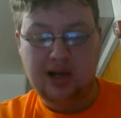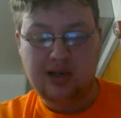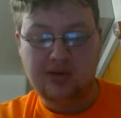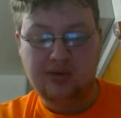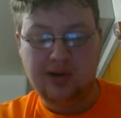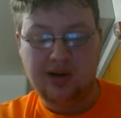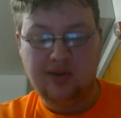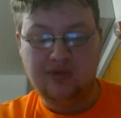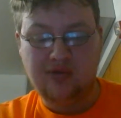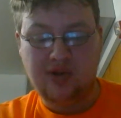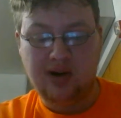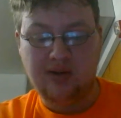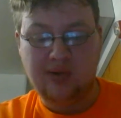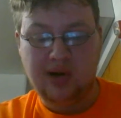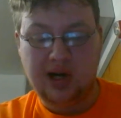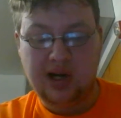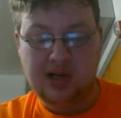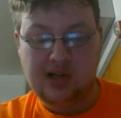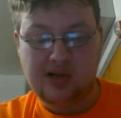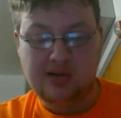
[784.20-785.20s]
his grandfather,
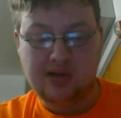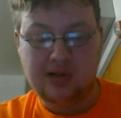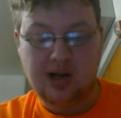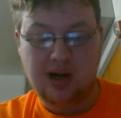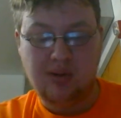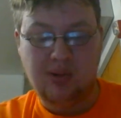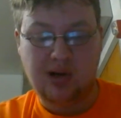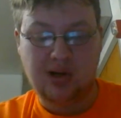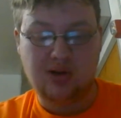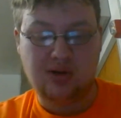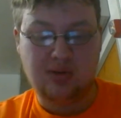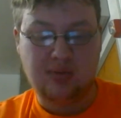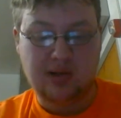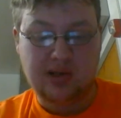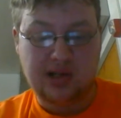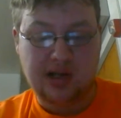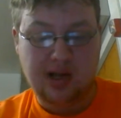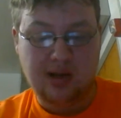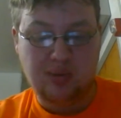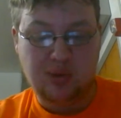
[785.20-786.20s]
Anakin Skywalker,
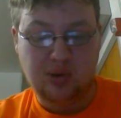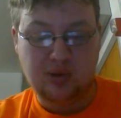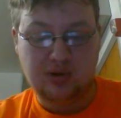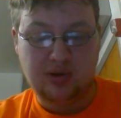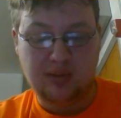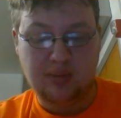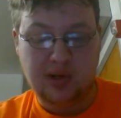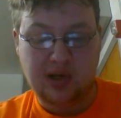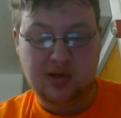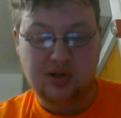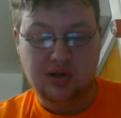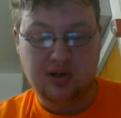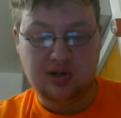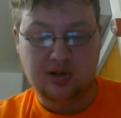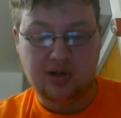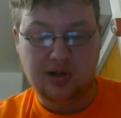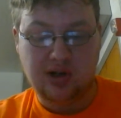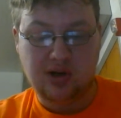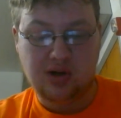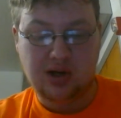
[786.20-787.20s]
was able to return
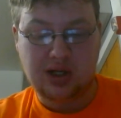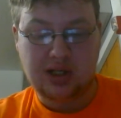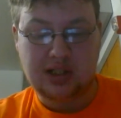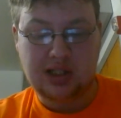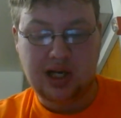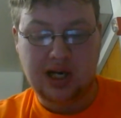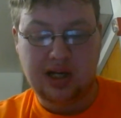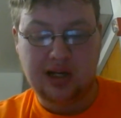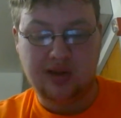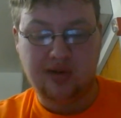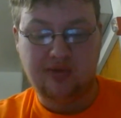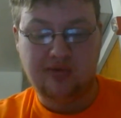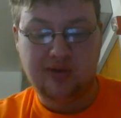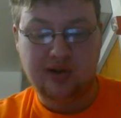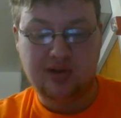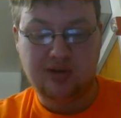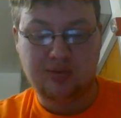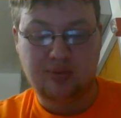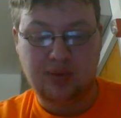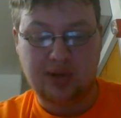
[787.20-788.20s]
to the dark side in the
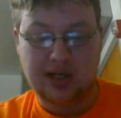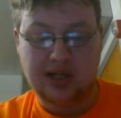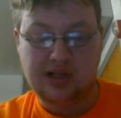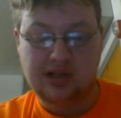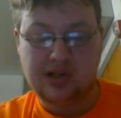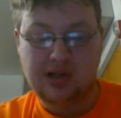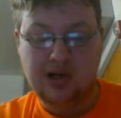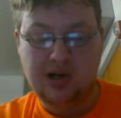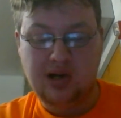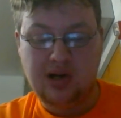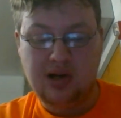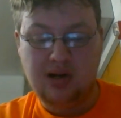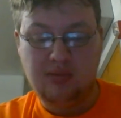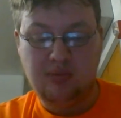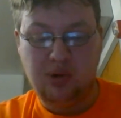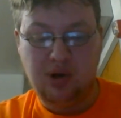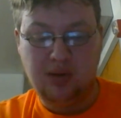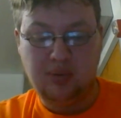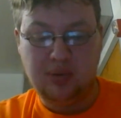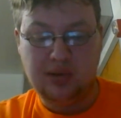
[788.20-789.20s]
first place.
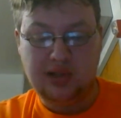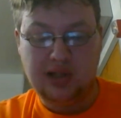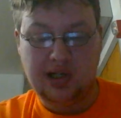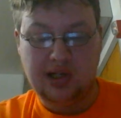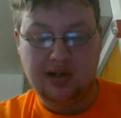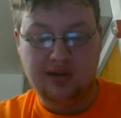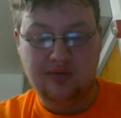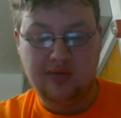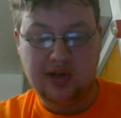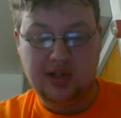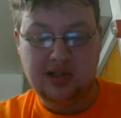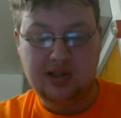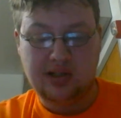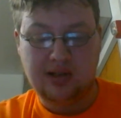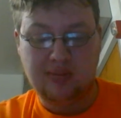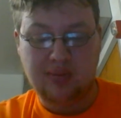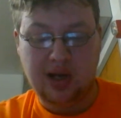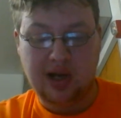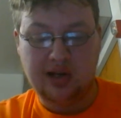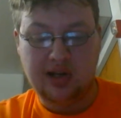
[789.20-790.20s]
Palpatine convinced
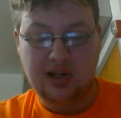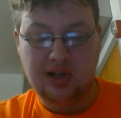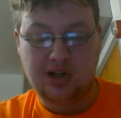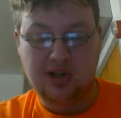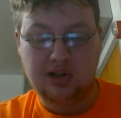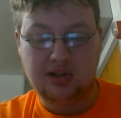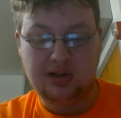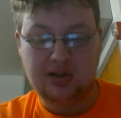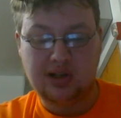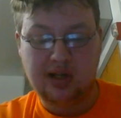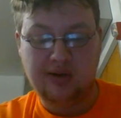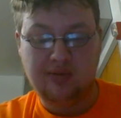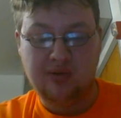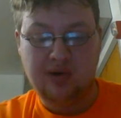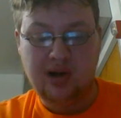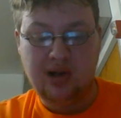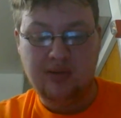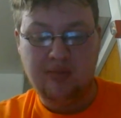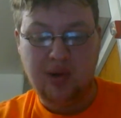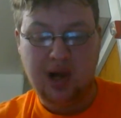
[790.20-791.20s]
him that he could save
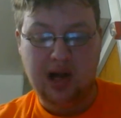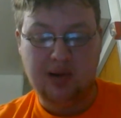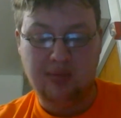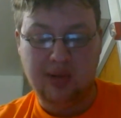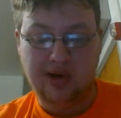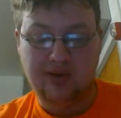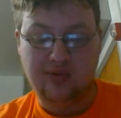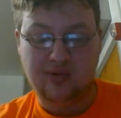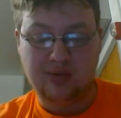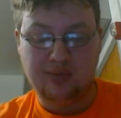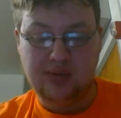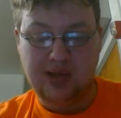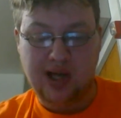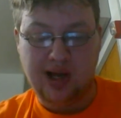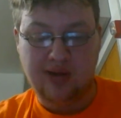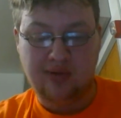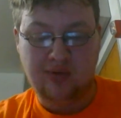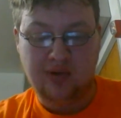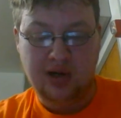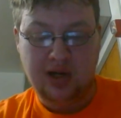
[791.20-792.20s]
Padme from
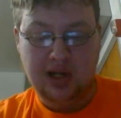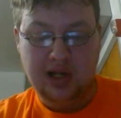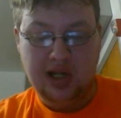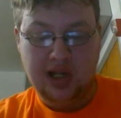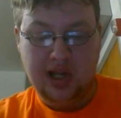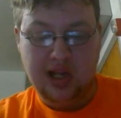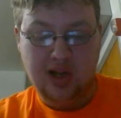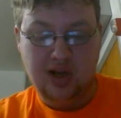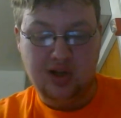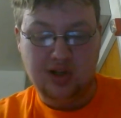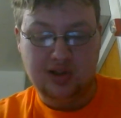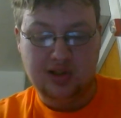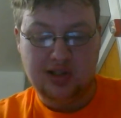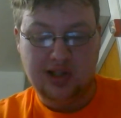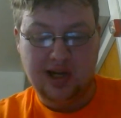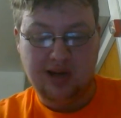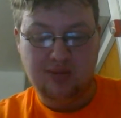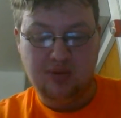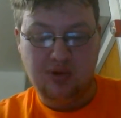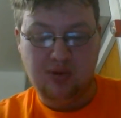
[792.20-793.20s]
death. He could
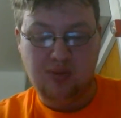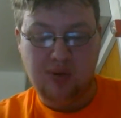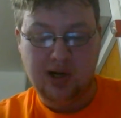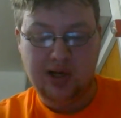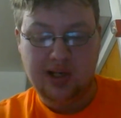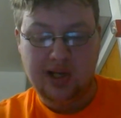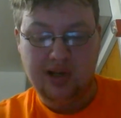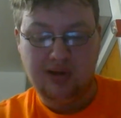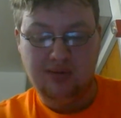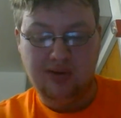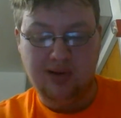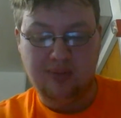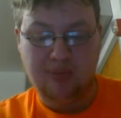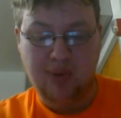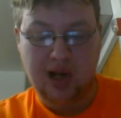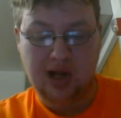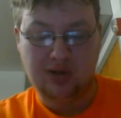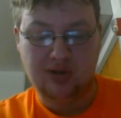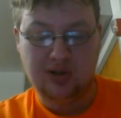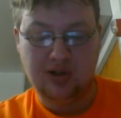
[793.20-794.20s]
save the one he loved
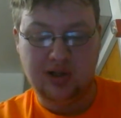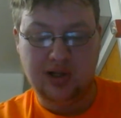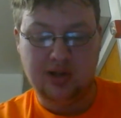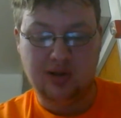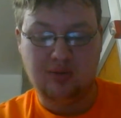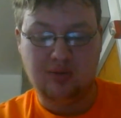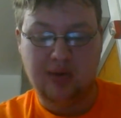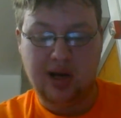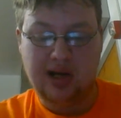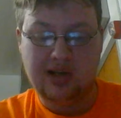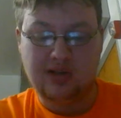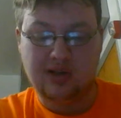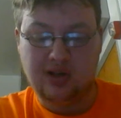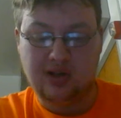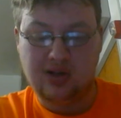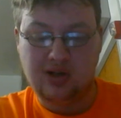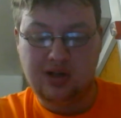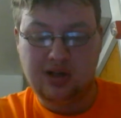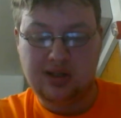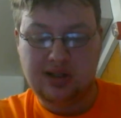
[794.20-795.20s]
by learning the ways of the
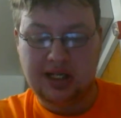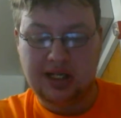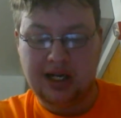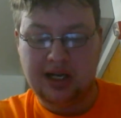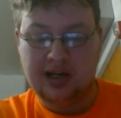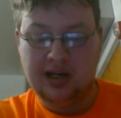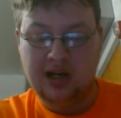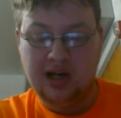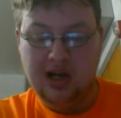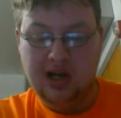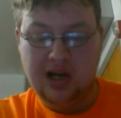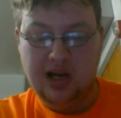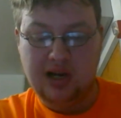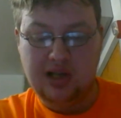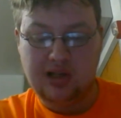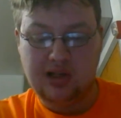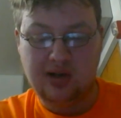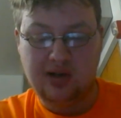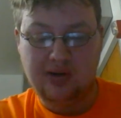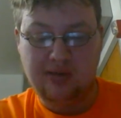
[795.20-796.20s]
dark side. His
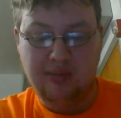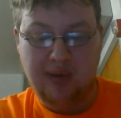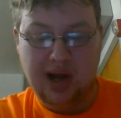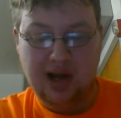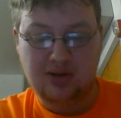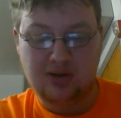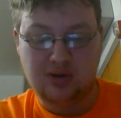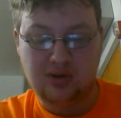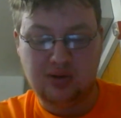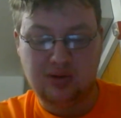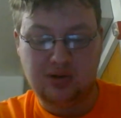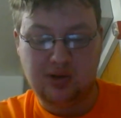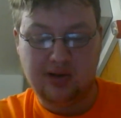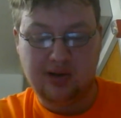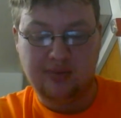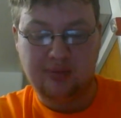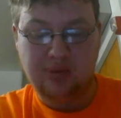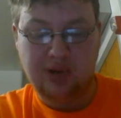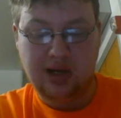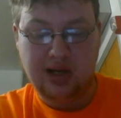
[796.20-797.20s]
own master,
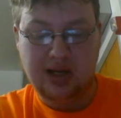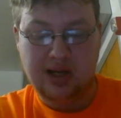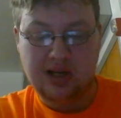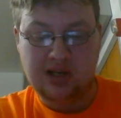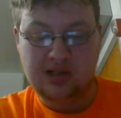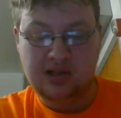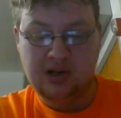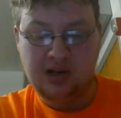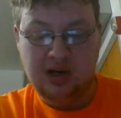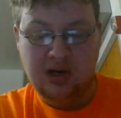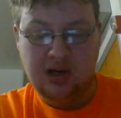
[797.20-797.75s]
Darth Plagueis,